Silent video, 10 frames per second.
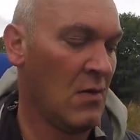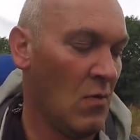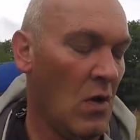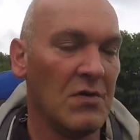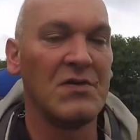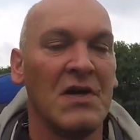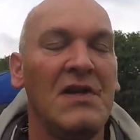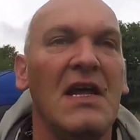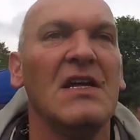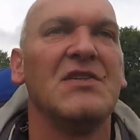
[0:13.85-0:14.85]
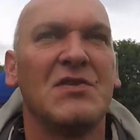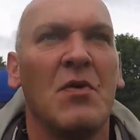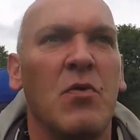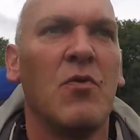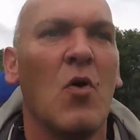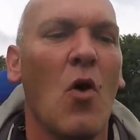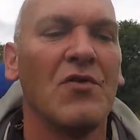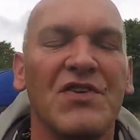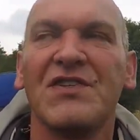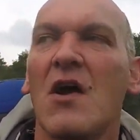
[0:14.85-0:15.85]

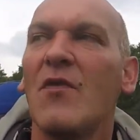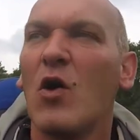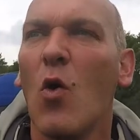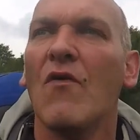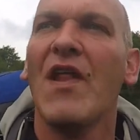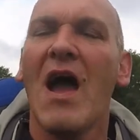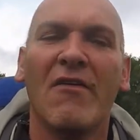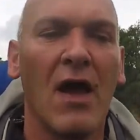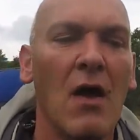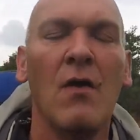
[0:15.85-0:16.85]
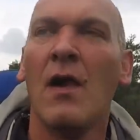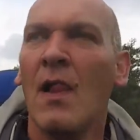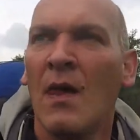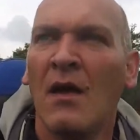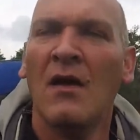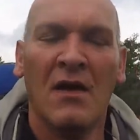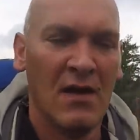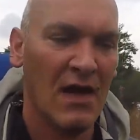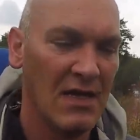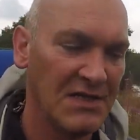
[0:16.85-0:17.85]
just over a quarter of an hour ago,
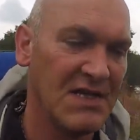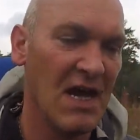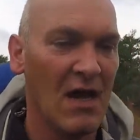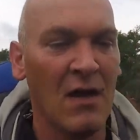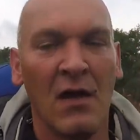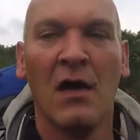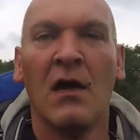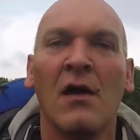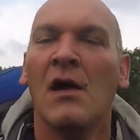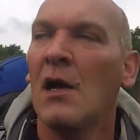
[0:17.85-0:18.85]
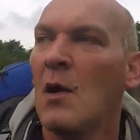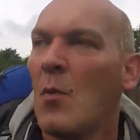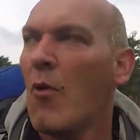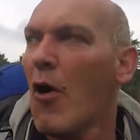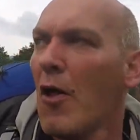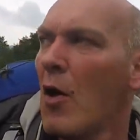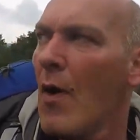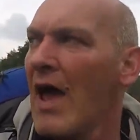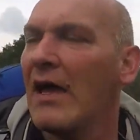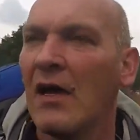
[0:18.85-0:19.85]
and we're on our
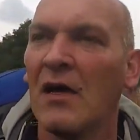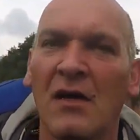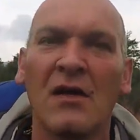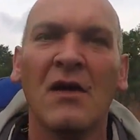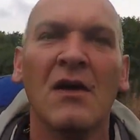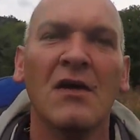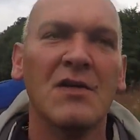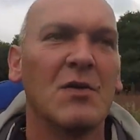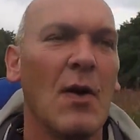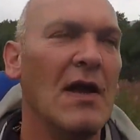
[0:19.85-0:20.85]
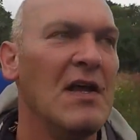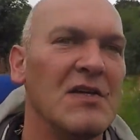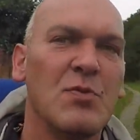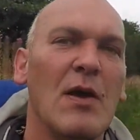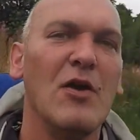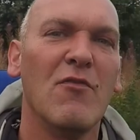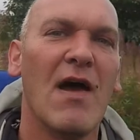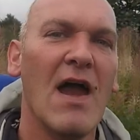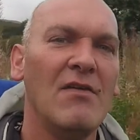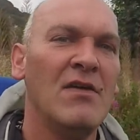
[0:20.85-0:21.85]
way. Just quickly swing you
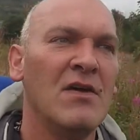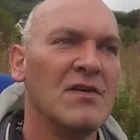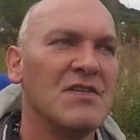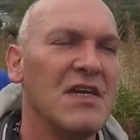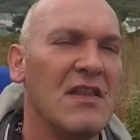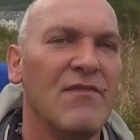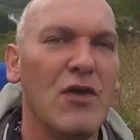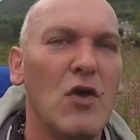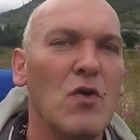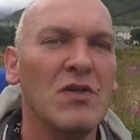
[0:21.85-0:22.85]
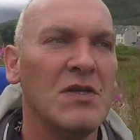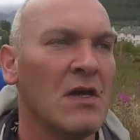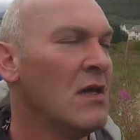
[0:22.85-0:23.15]
around, you see the views.